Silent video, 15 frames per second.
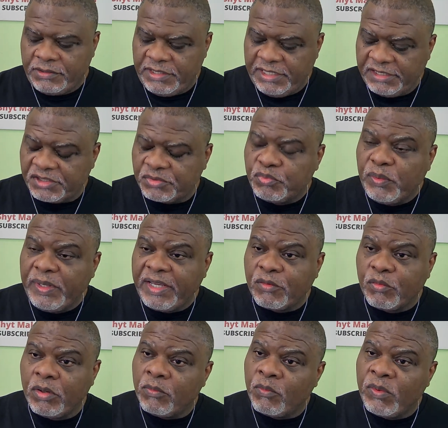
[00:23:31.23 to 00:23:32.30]
This week,
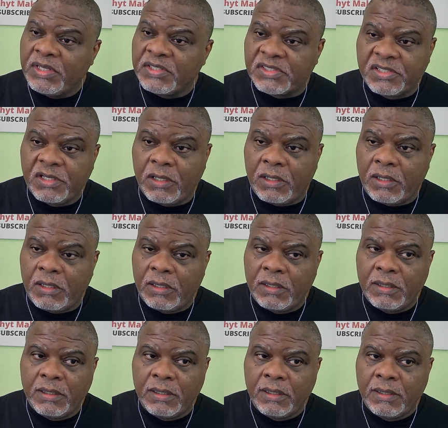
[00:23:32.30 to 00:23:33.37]
what we saw,
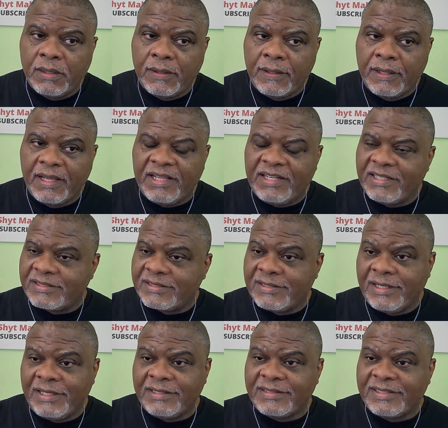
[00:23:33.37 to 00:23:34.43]
and I
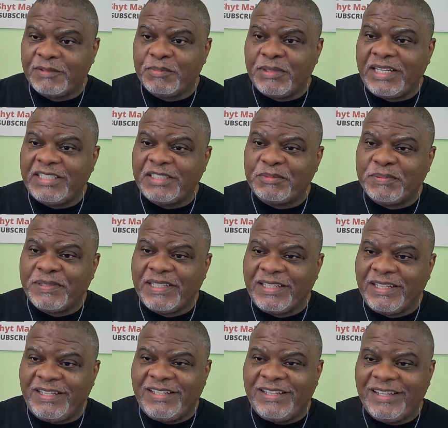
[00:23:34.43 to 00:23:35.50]
said somebody's
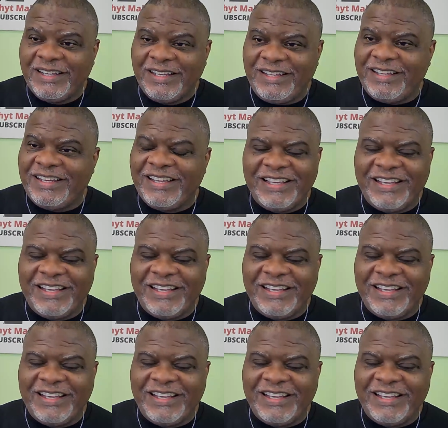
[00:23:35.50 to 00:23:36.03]
been